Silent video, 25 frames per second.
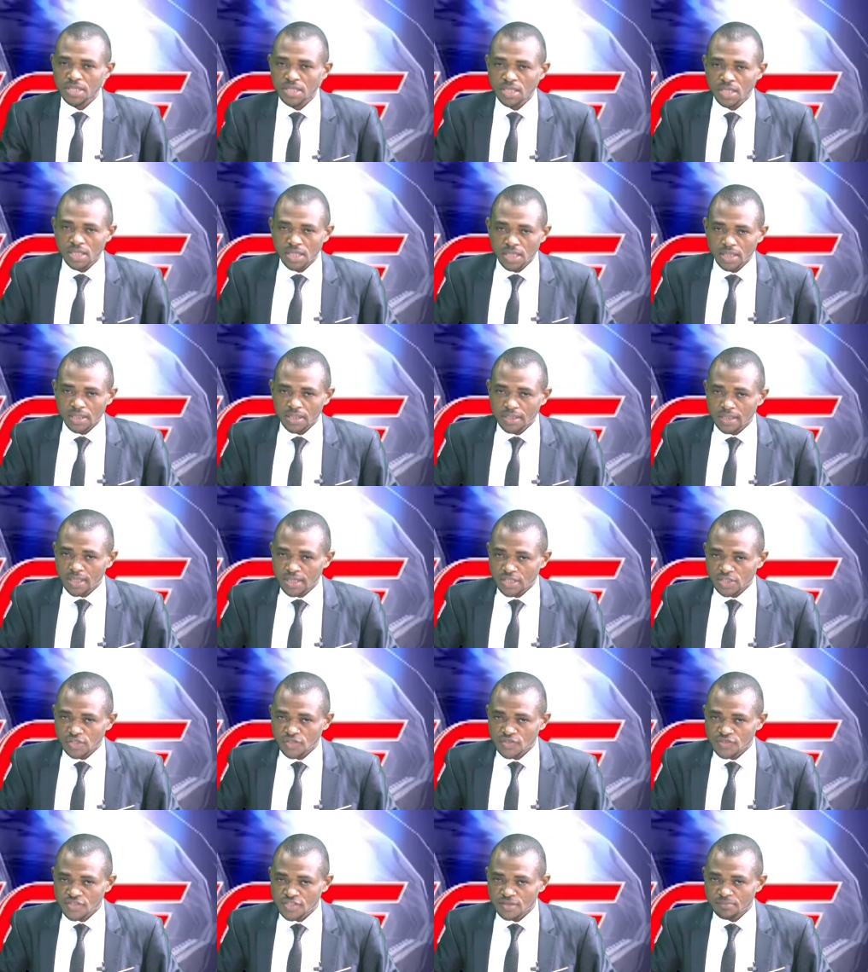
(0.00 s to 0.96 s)
in the
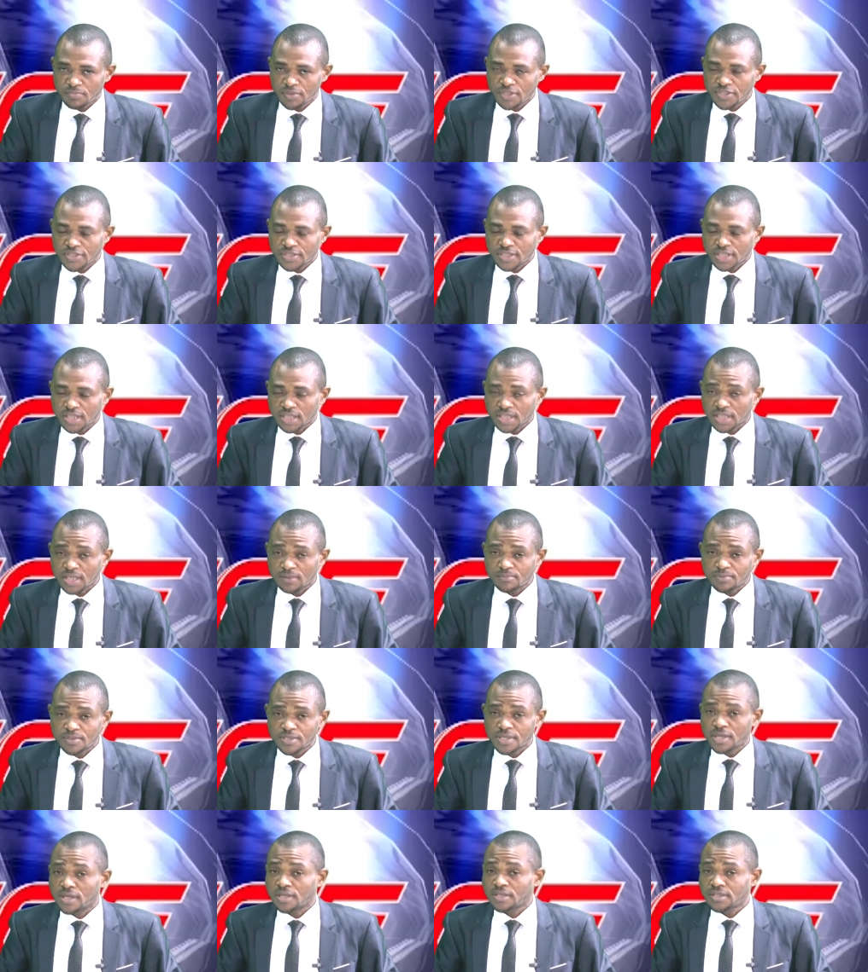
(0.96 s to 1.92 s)
nation's political
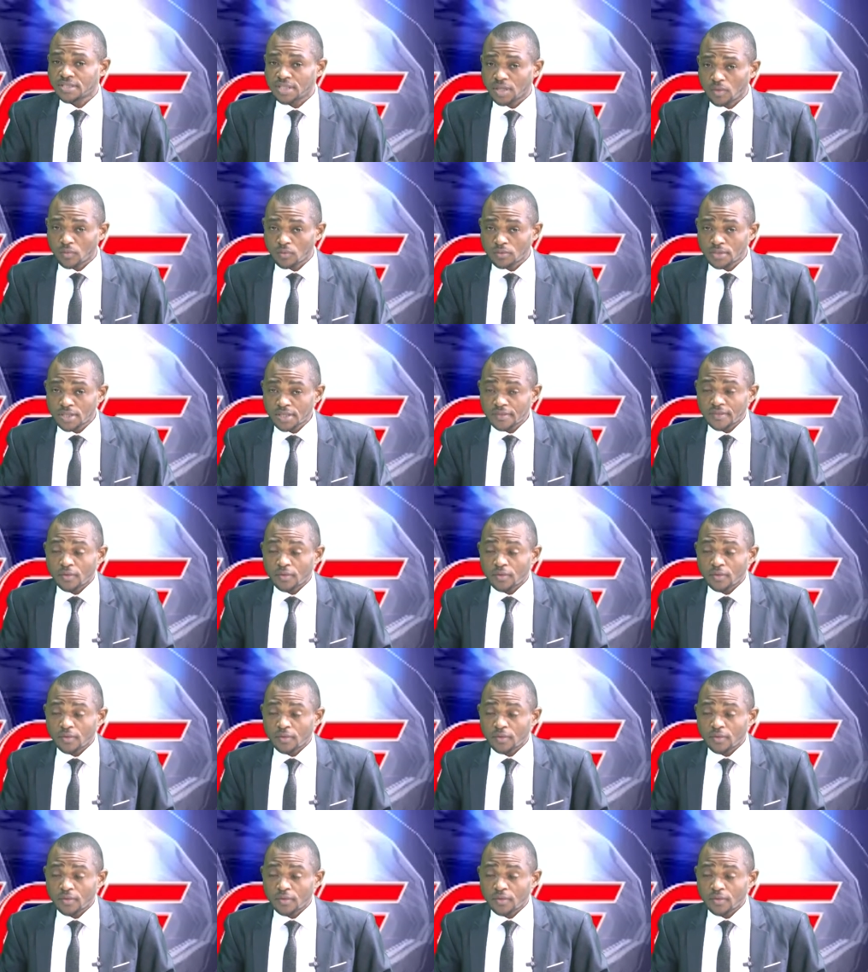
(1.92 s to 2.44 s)
capital, Yaoundé.